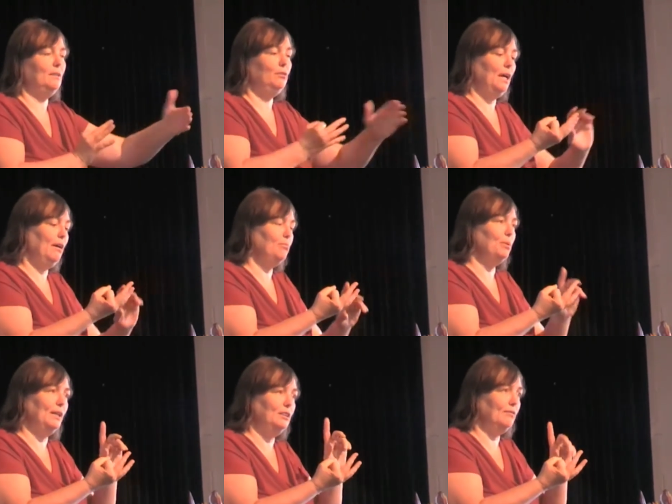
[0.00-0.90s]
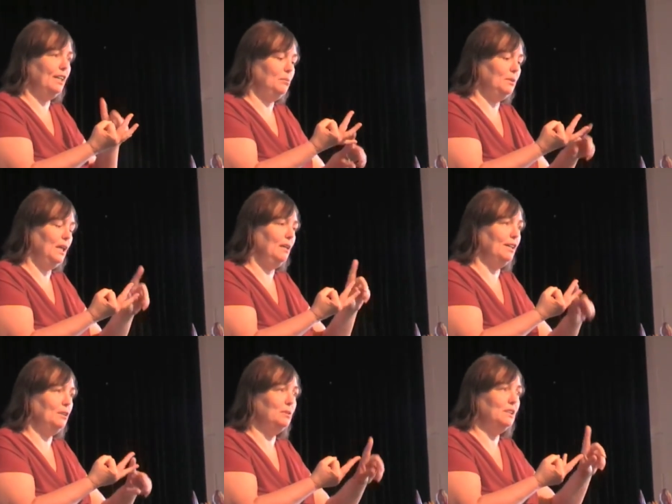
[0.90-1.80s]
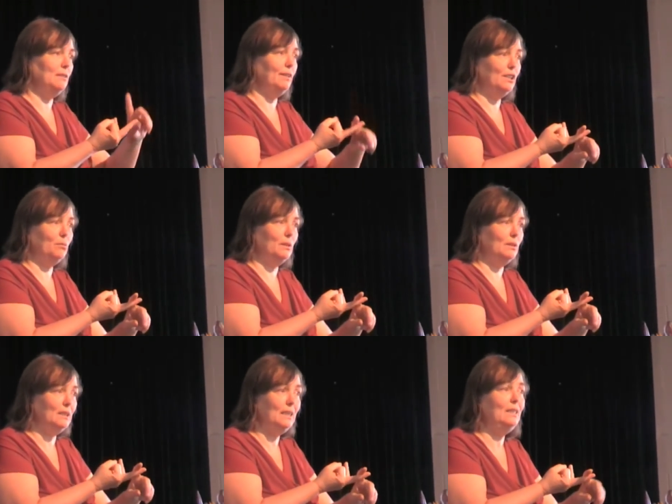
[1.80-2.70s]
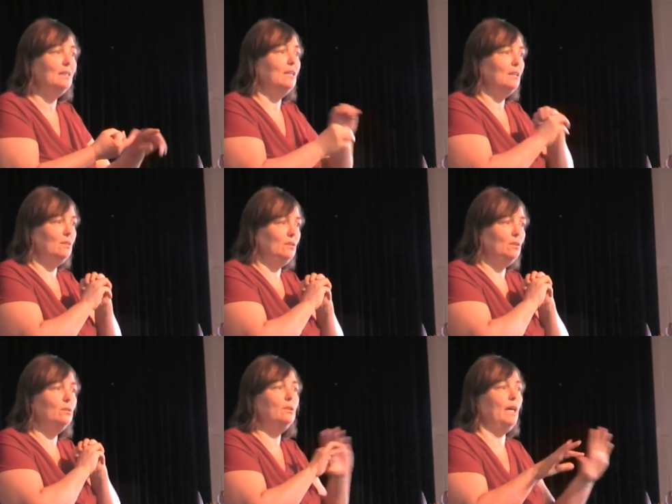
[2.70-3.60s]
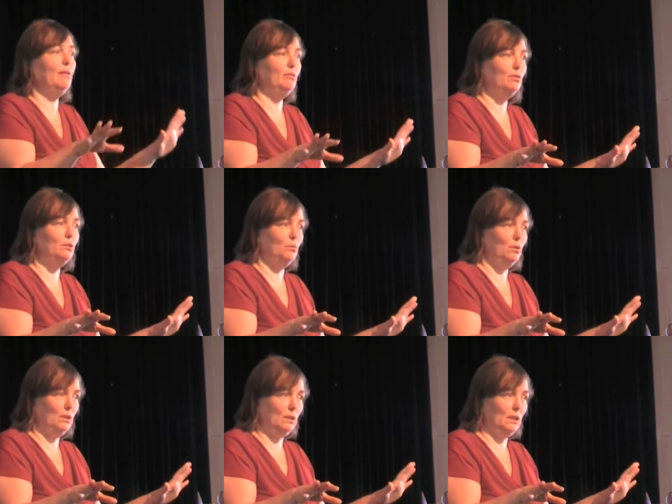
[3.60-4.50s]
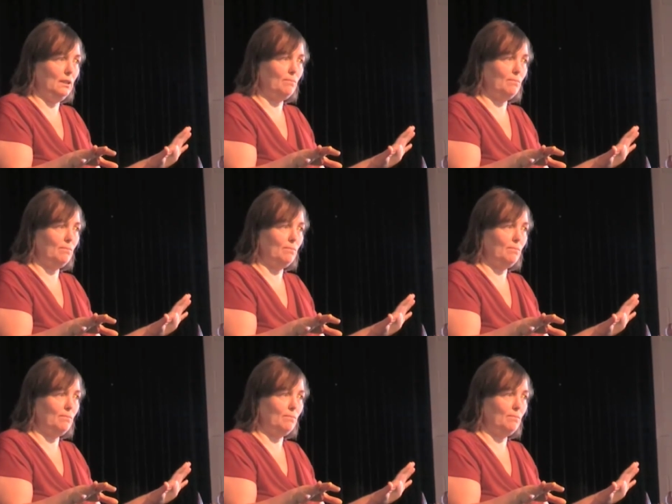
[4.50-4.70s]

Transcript: If you have plenty of vitamin A, vitamin C, vitamin D, you have good immunity.